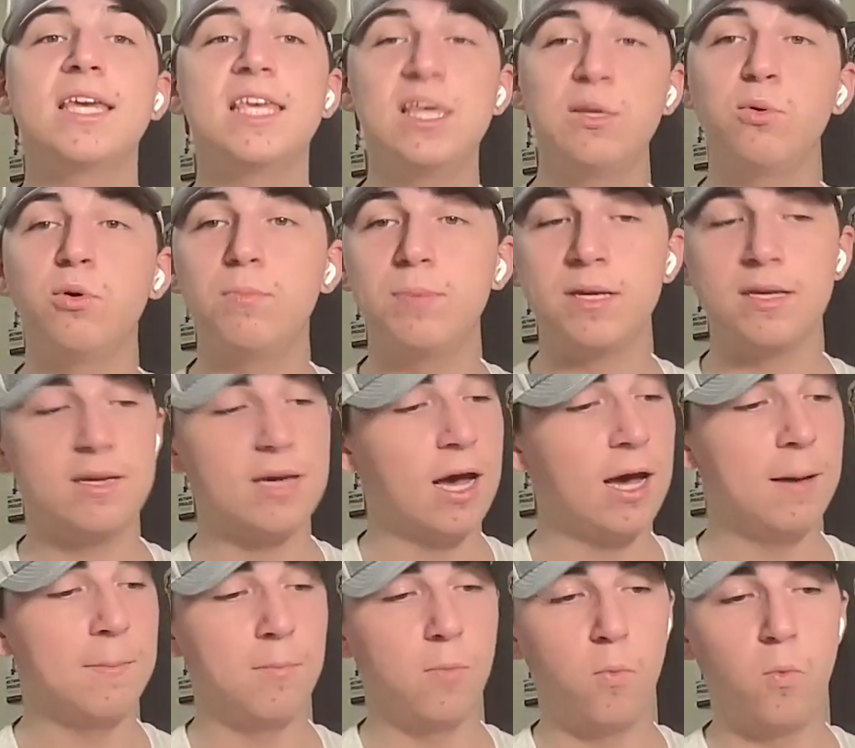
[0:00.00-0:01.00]
he will
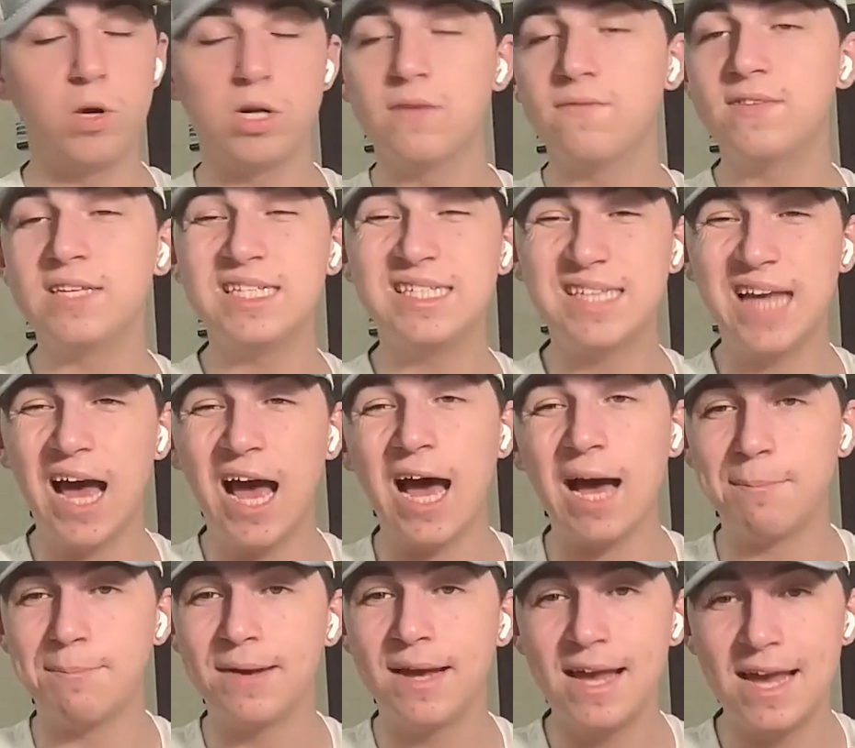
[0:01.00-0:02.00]
become one of the
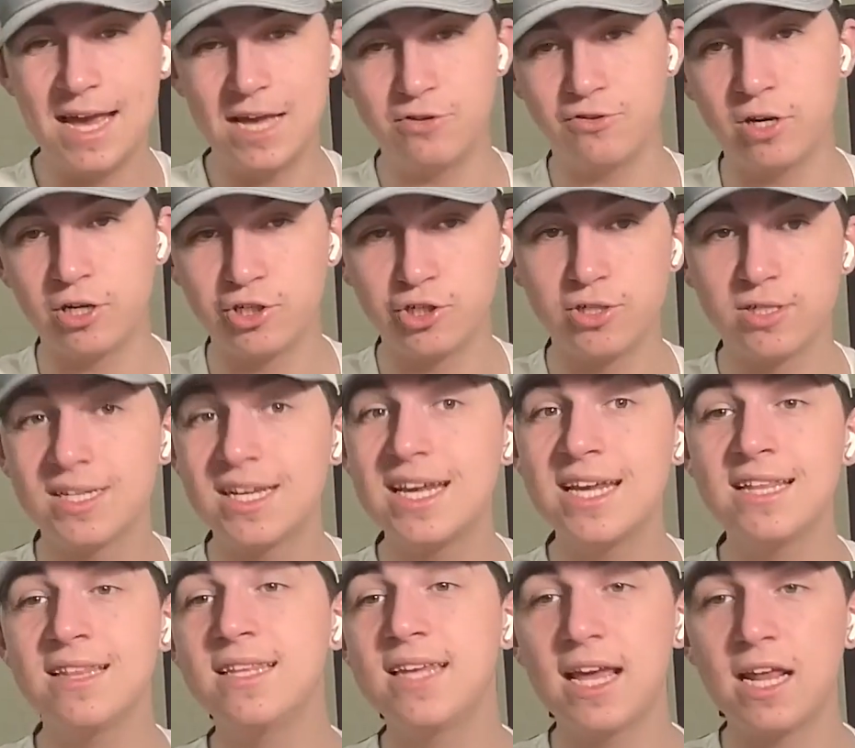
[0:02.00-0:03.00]
top edge rushers
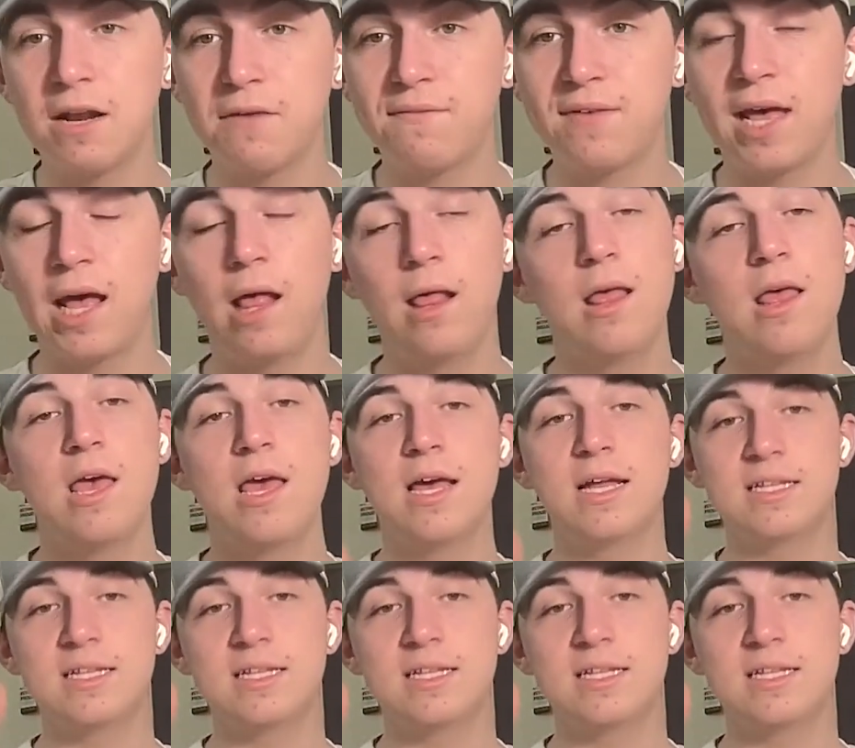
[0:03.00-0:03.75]
in the N F L.